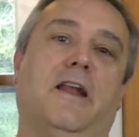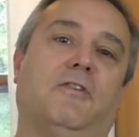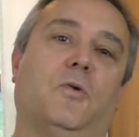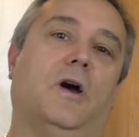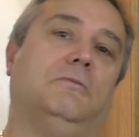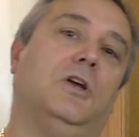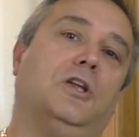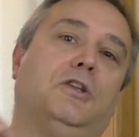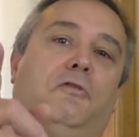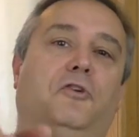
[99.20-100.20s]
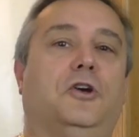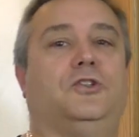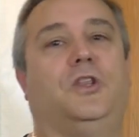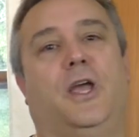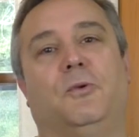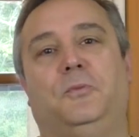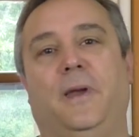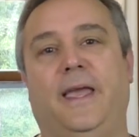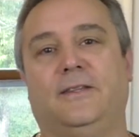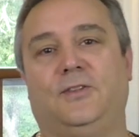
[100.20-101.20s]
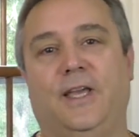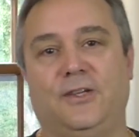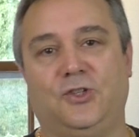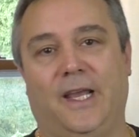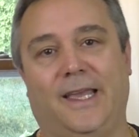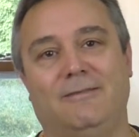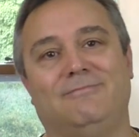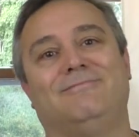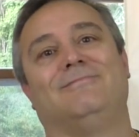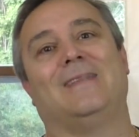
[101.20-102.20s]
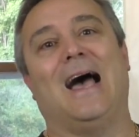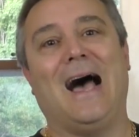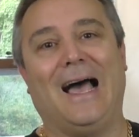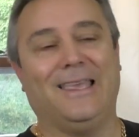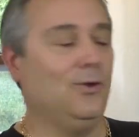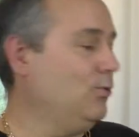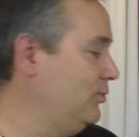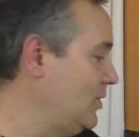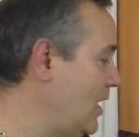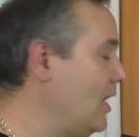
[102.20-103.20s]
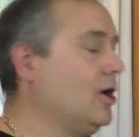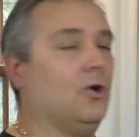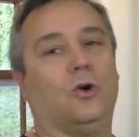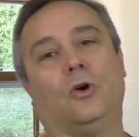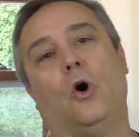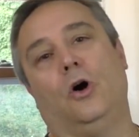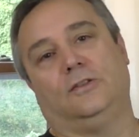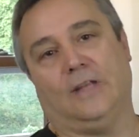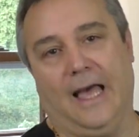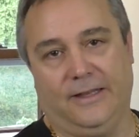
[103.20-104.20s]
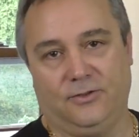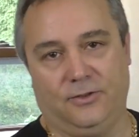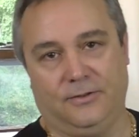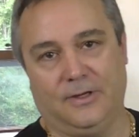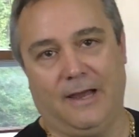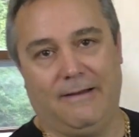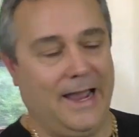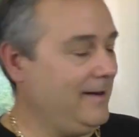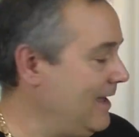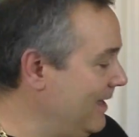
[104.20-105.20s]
everyone, the first thing with pan-seared chicken, I use cornstarch. Alright?